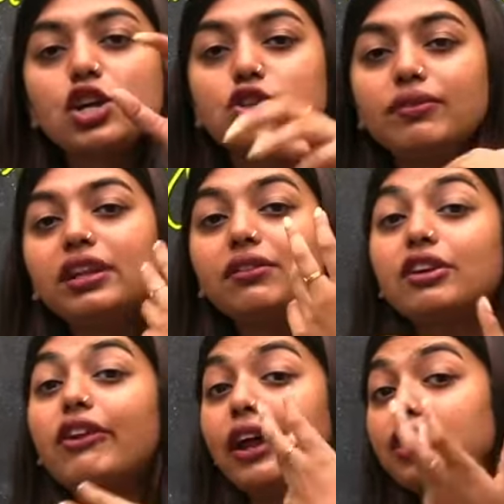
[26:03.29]
So, when they
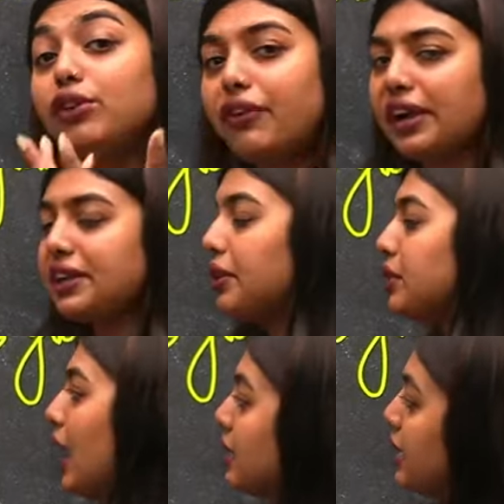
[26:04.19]
were trying to find
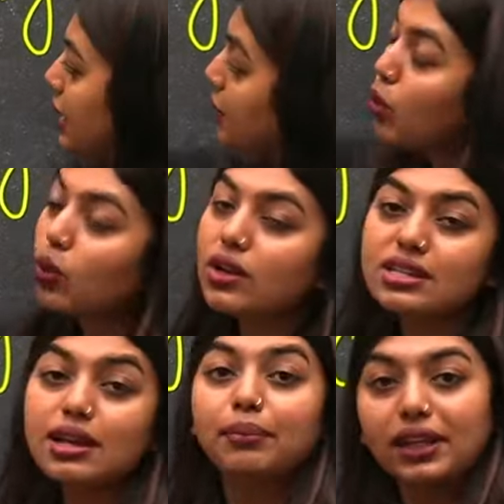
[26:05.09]
out that, they
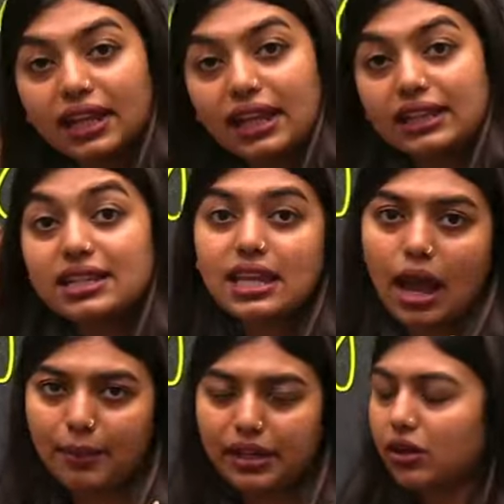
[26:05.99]
noticed something like this
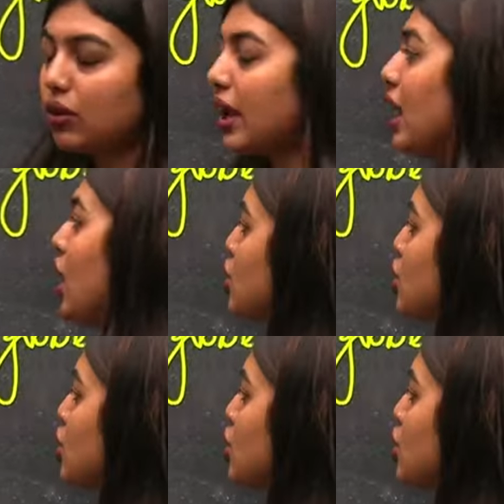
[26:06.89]
happening, okay.